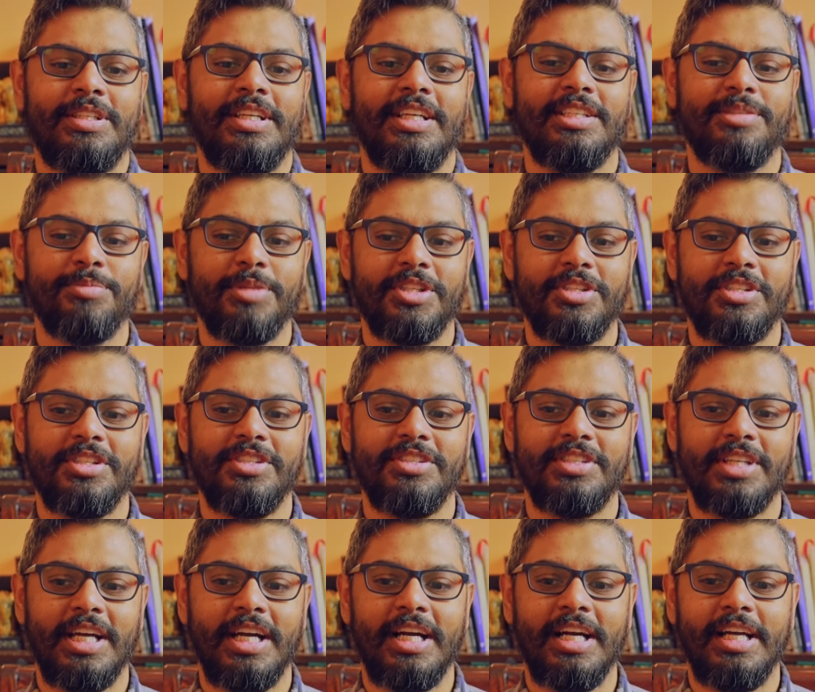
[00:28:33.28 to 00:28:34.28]
as much
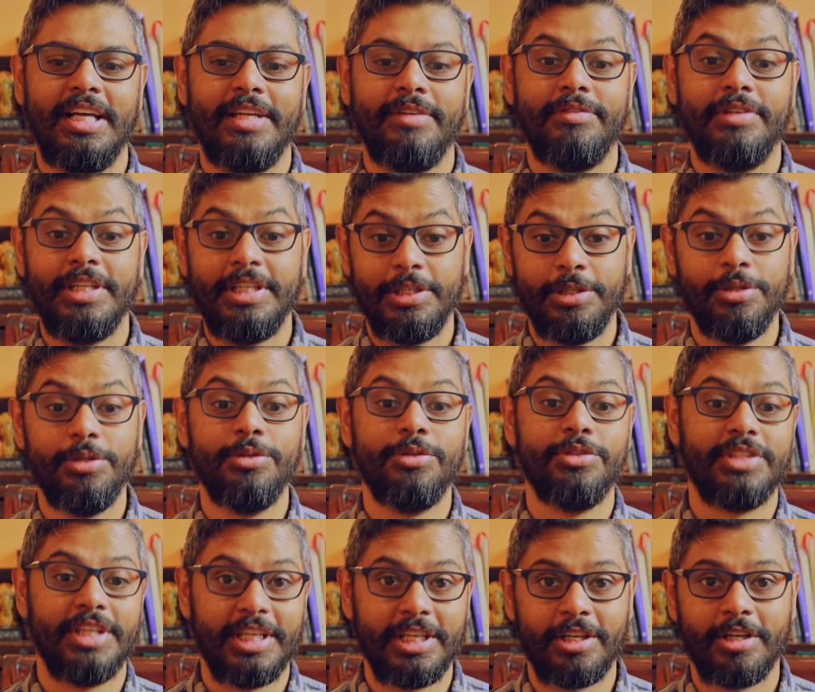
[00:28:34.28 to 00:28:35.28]
as I
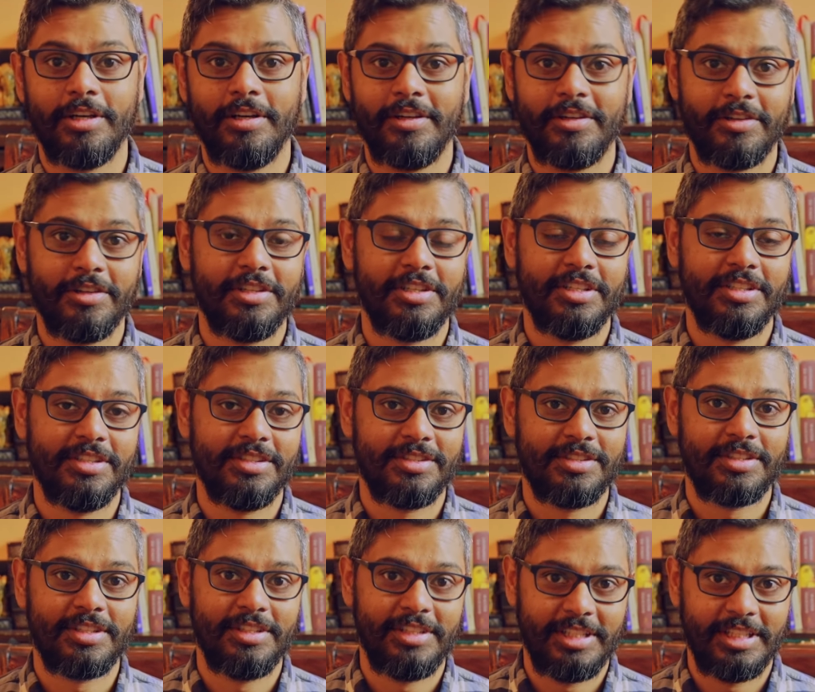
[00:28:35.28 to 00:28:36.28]
reuse ink
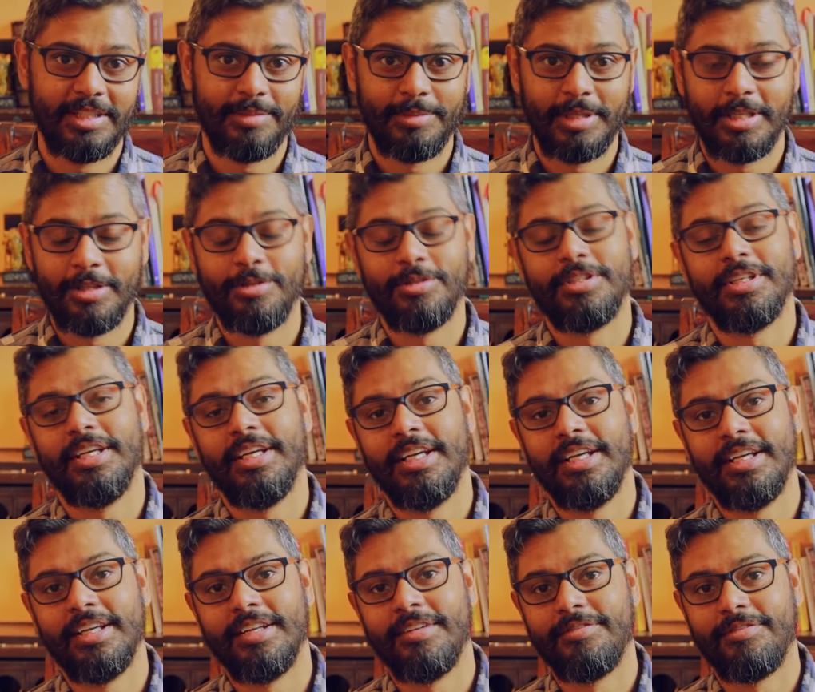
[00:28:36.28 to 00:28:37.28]
cartridges, clean them out
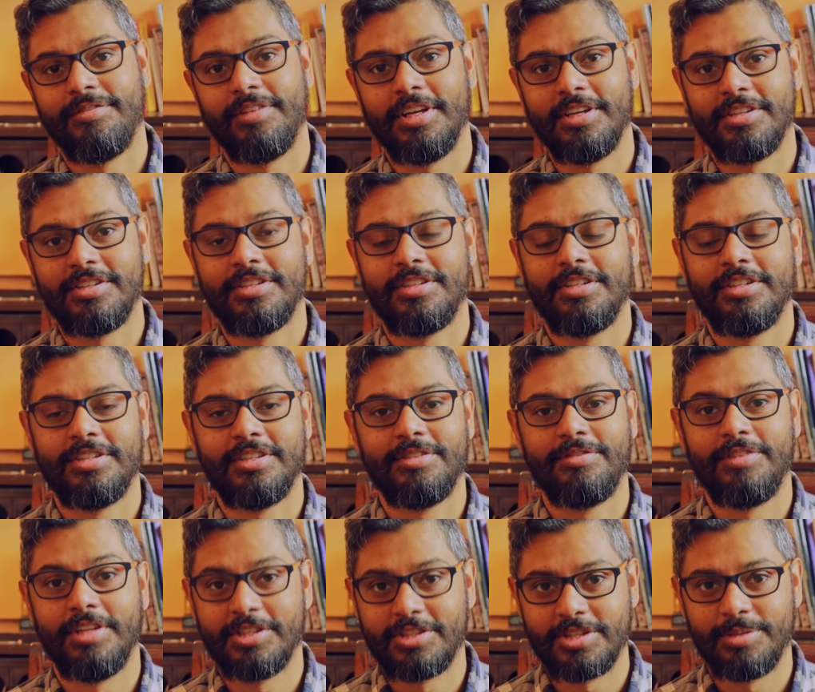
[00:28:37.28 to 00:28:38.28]
and flush
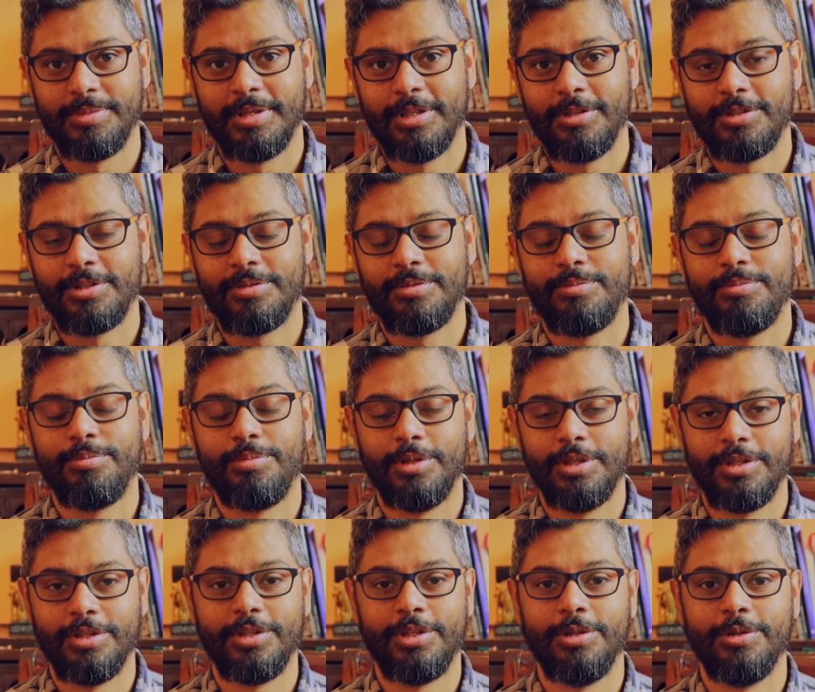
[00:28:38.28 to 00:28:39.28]
them out,
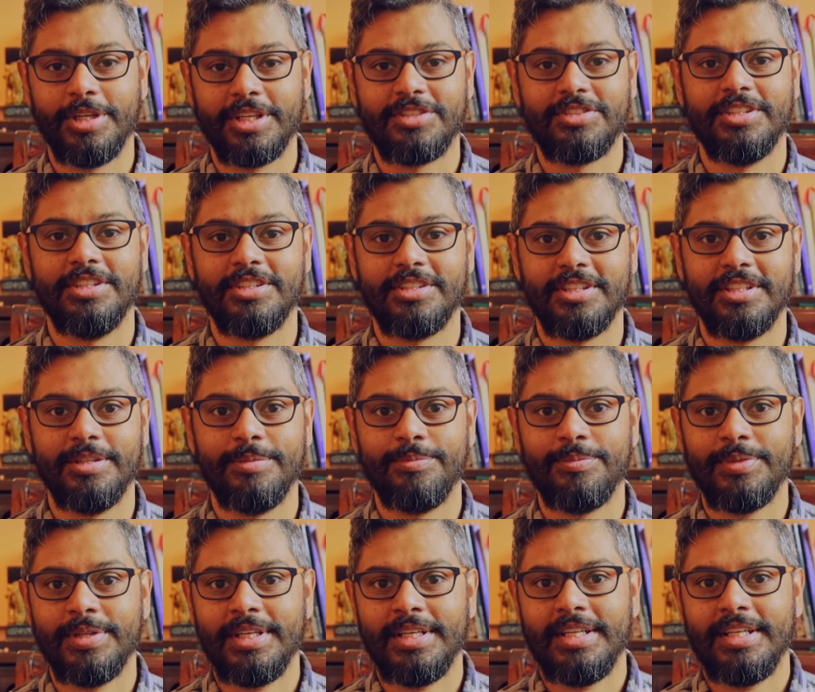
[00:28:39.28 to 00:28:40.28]
put new inks into
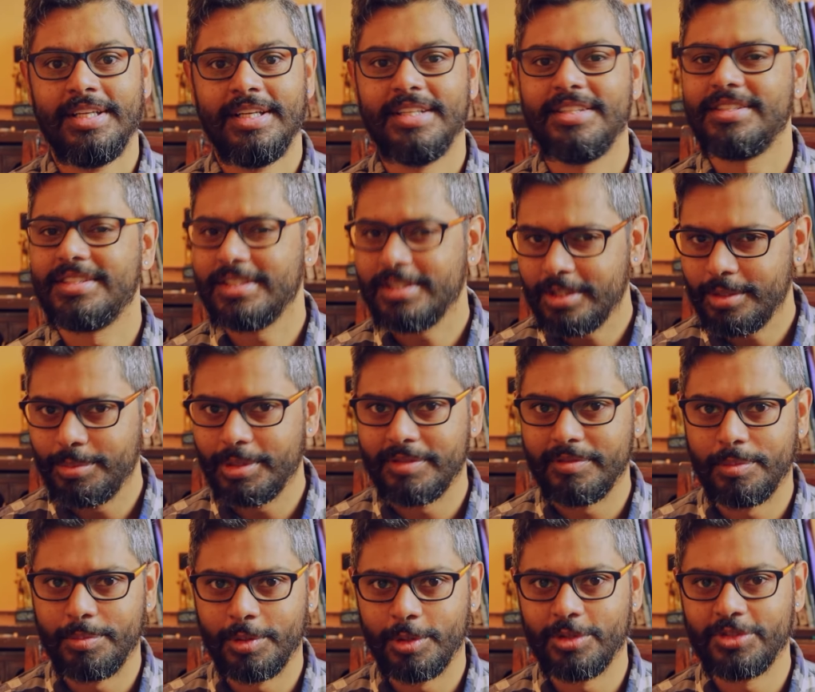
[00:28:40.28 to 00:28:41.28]
them, it's still a bit
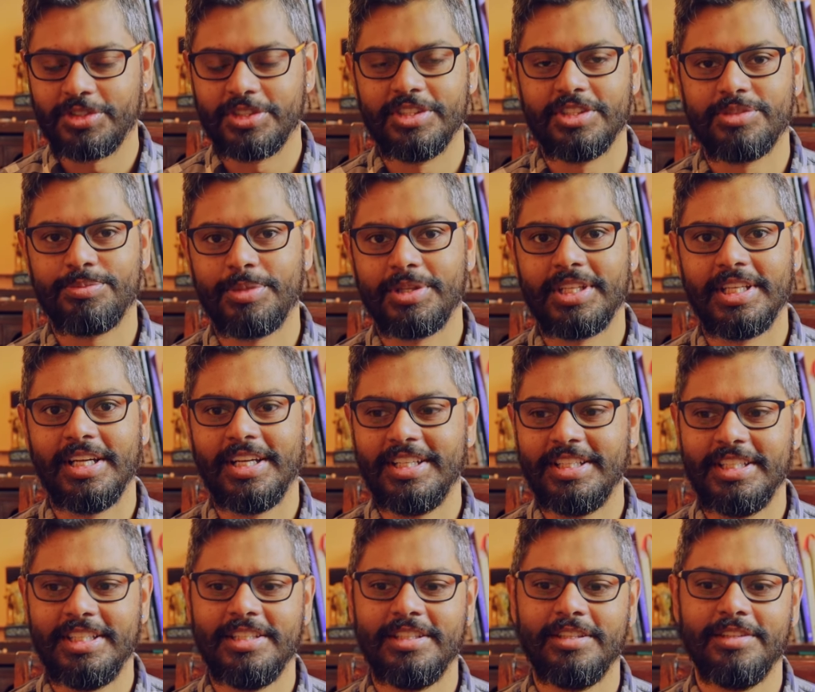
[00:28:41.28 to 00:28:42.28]
of a process, but the
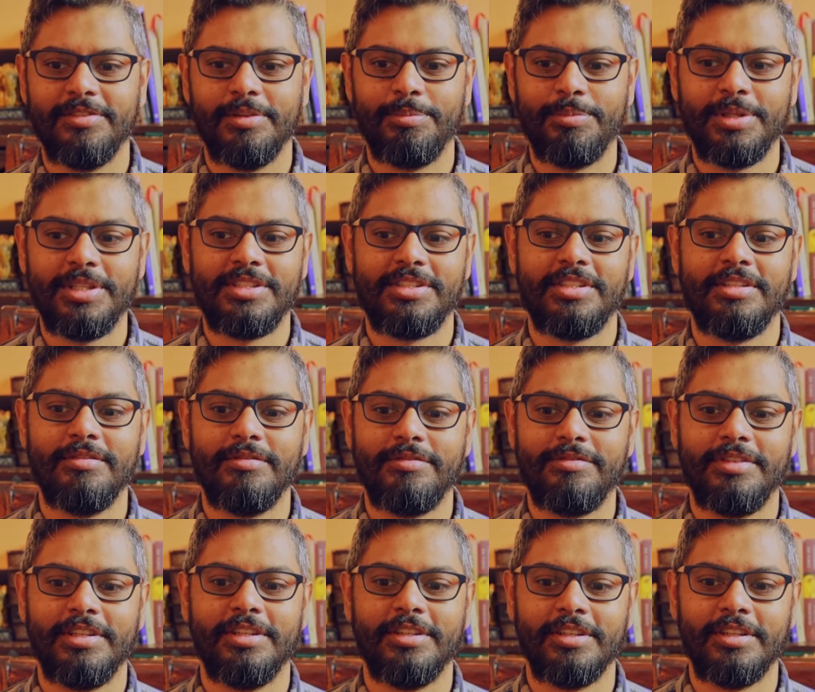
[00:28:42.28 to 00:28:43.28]
idea of a piston
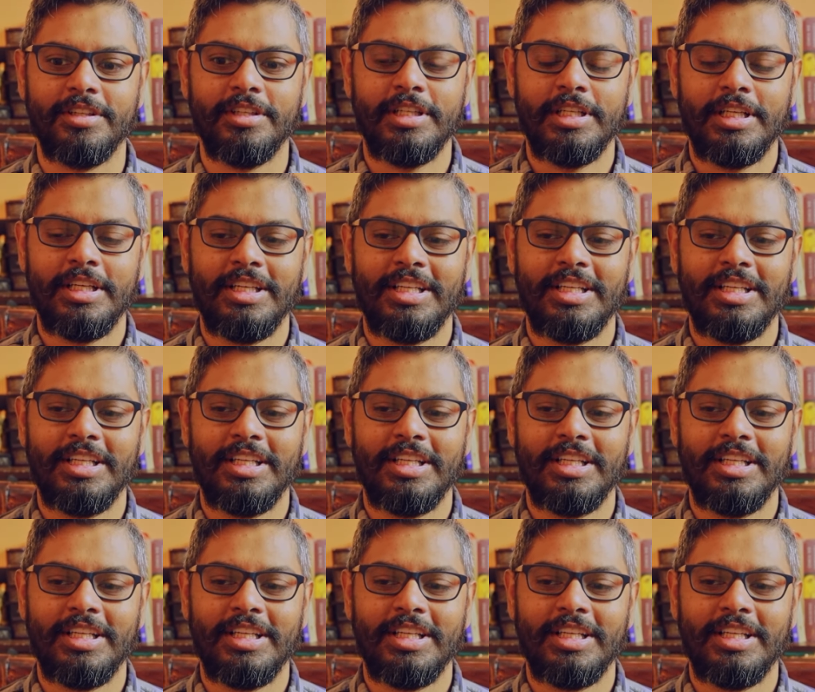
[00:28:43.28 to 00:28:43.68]
filler